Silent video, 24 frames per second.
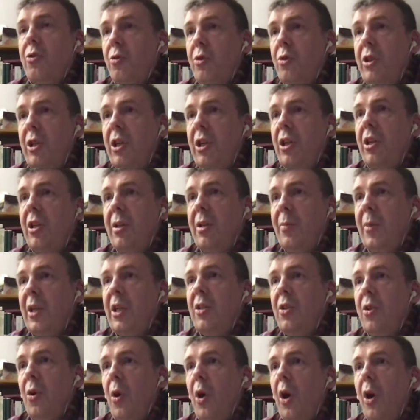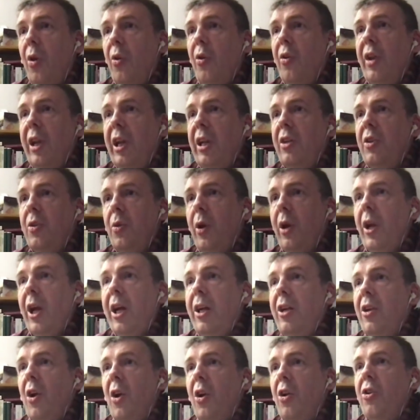Whereas rigidity means you're holding to
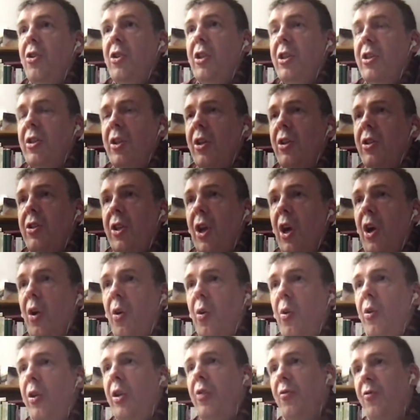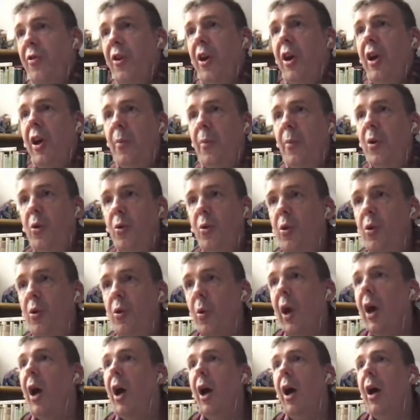an ideology so as to hold firm who you
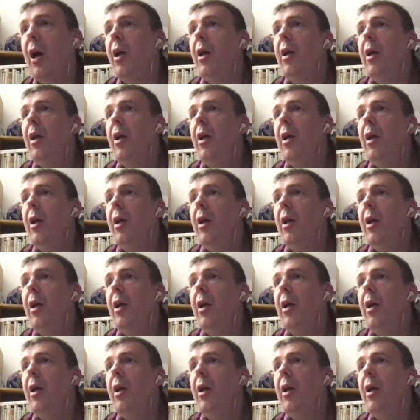are.